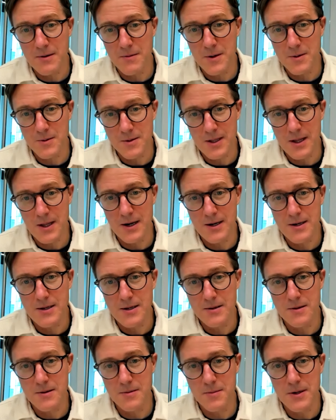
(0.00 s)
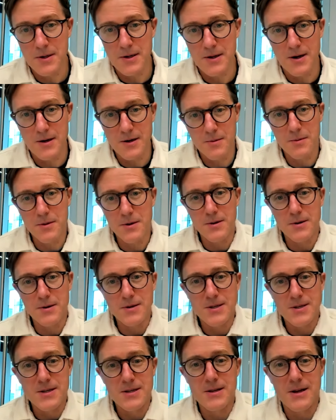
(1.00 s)
what it was like to build
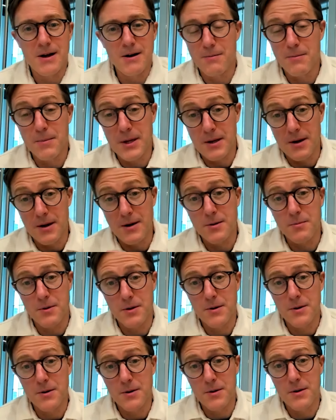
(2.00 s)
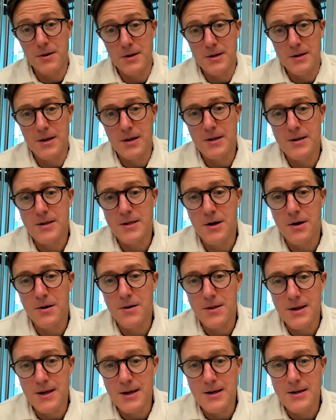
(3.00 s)
entrepreneurs or be an entrepreneur and, and
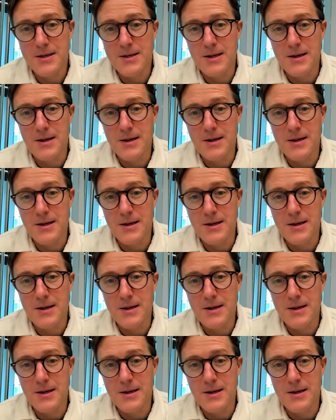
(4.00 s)
start things.